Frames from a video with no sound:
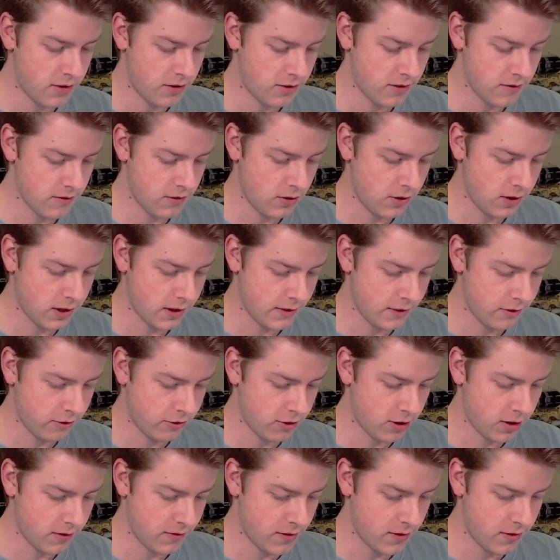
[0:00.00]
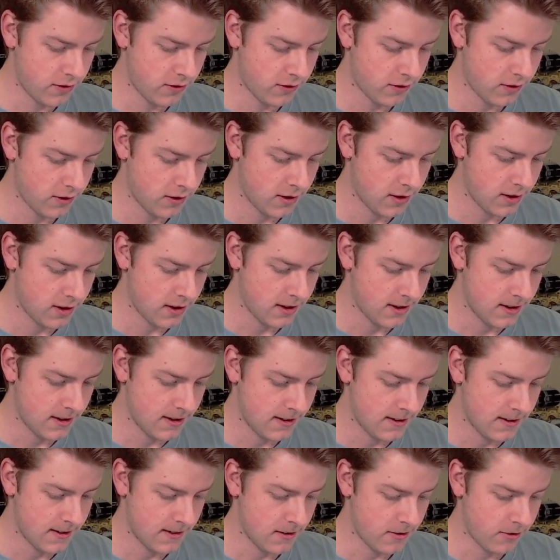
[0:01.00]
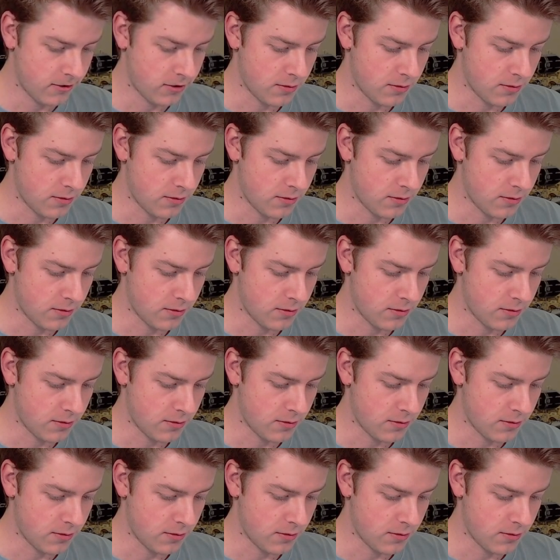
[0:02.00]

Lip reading: If you look on the surface, there's some